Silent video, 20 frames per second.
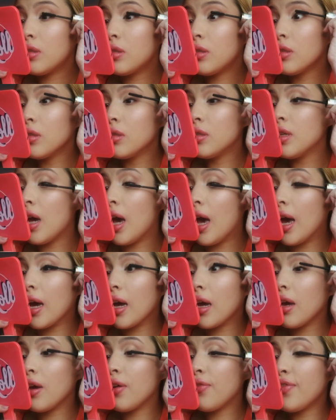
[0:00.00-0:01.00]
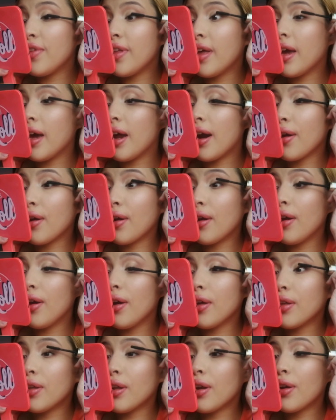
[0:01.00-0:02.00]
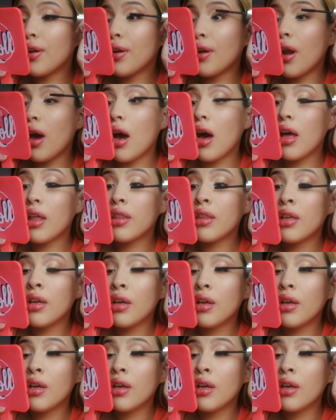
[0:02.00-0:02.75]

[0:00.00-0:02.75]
to check if they are good or not,